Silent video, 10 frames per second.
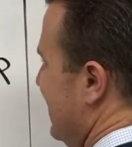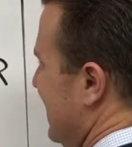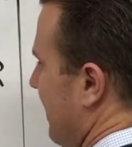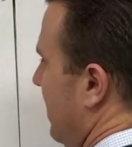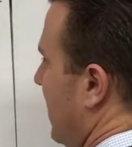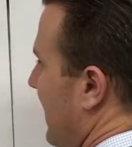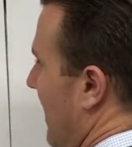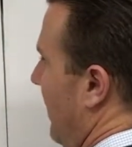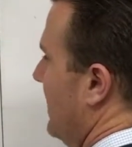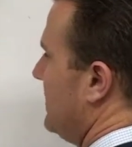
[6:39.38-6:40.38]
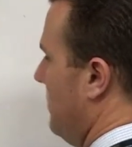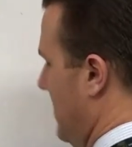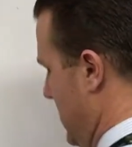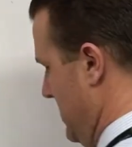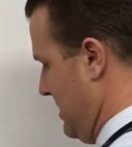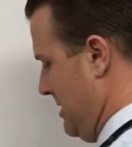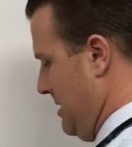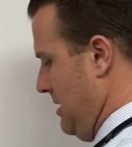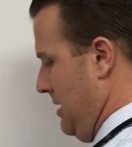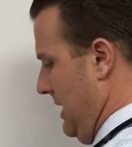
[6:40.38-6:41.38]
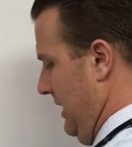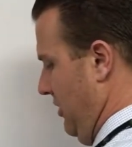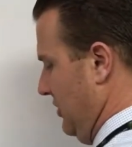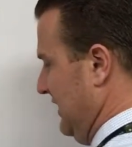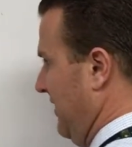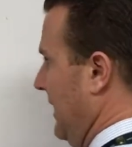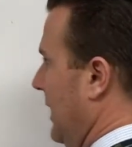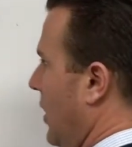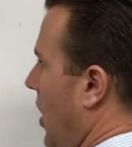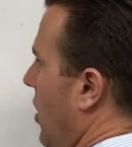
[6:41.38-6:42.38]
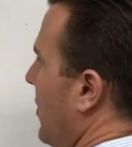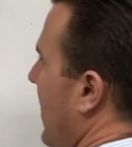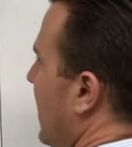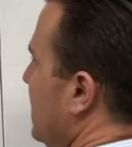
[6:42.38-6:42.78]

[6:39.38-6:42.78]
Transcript: typically down this way. And there's a thing called a